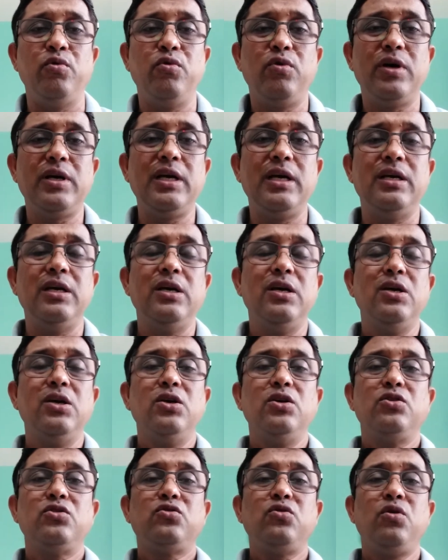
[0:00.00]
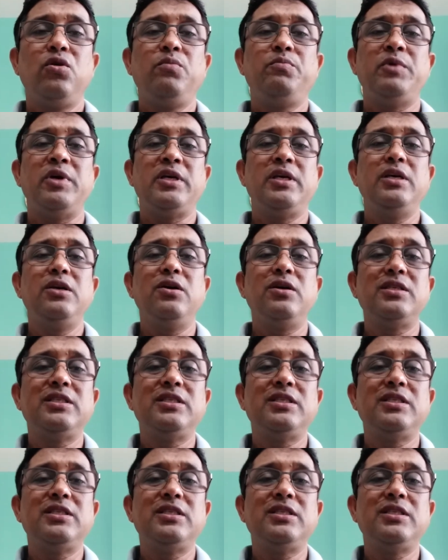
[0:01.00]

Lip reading: Okay, So he or